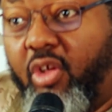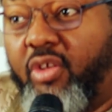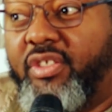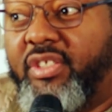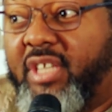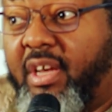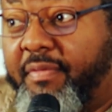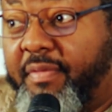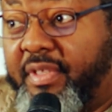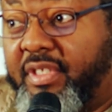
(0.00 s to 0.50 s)

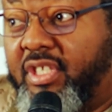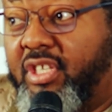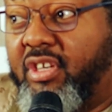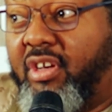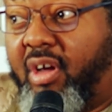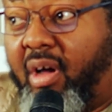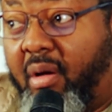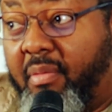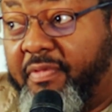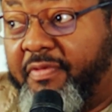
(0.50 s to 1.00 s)
Longevity
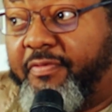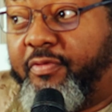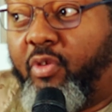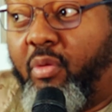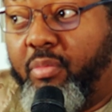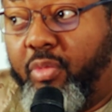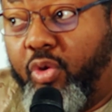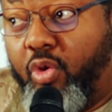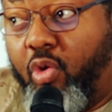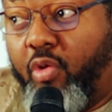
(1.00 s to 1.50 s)
comes
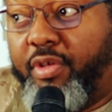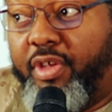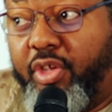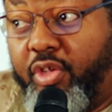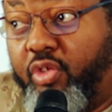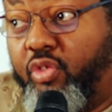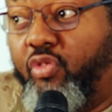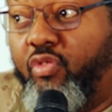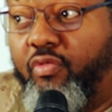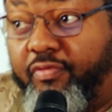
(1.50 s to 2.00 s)
from
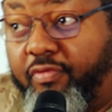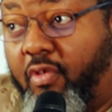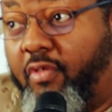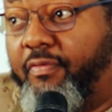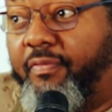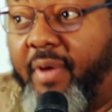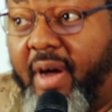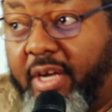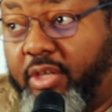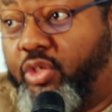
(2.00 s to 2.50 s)
knowing you for
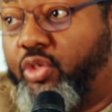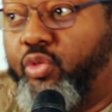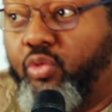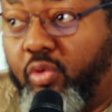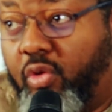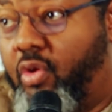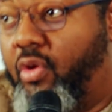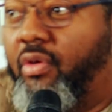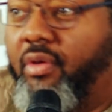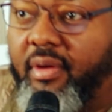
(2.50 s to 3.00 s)
far too
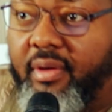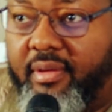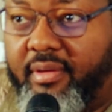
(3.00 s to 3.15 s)
long.